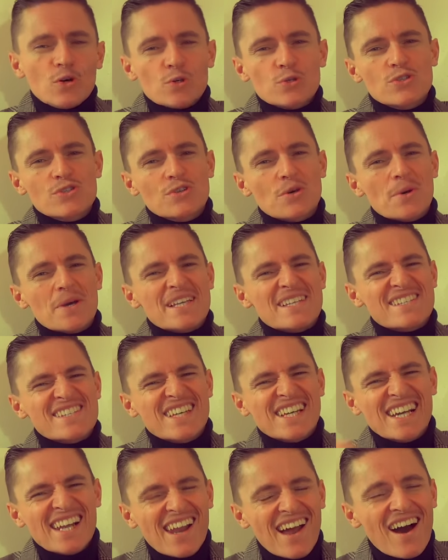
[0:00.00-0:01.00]
Also, its
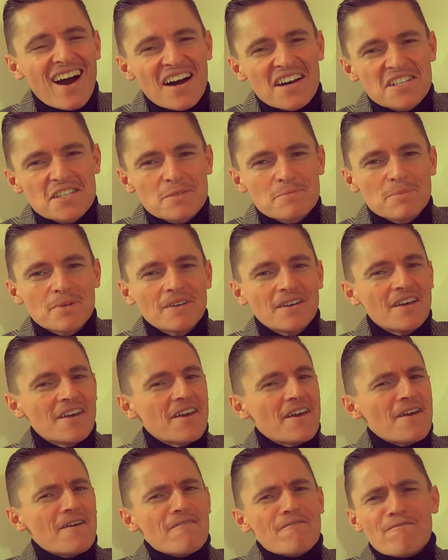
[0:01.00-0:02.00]
clasp
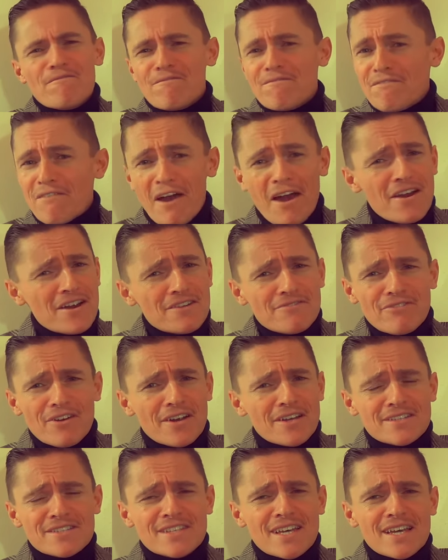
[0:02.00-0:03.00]
very
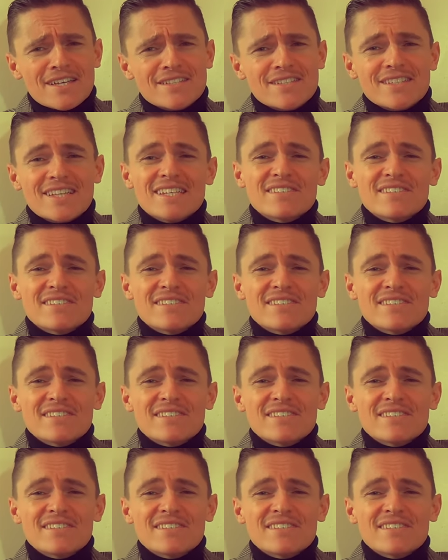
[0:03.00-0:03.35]
very dated